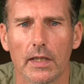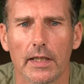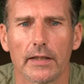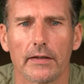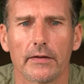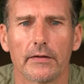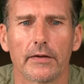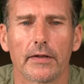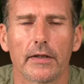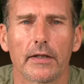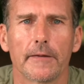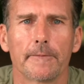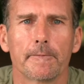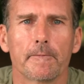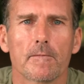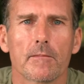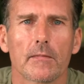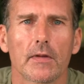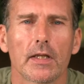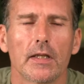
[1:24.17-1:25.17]
and
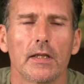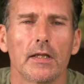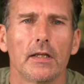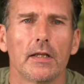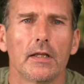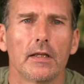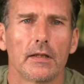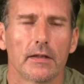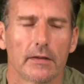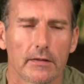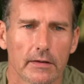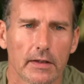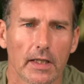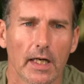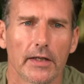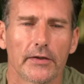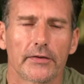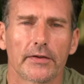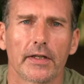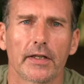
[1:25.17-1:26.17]
this
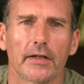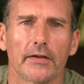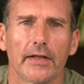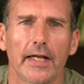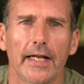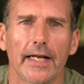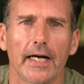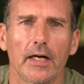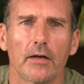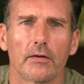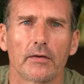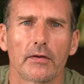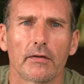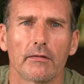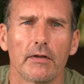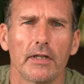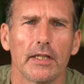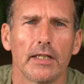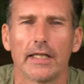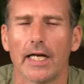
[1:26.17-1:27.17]
guy stuck his head out,
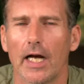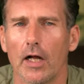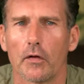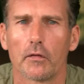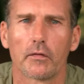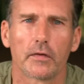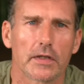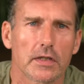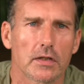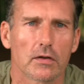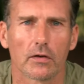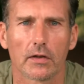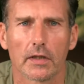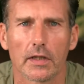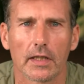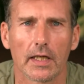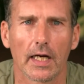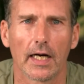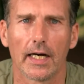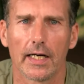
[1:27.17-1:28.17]
very elfish
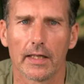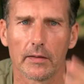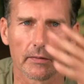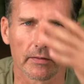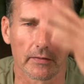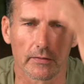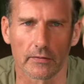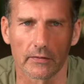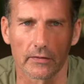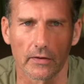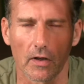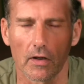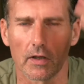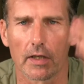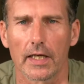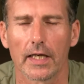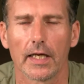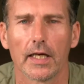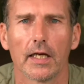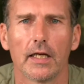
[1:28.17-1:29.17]
looking guy with
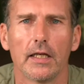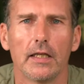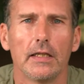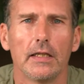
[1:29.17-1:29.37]
dark hair.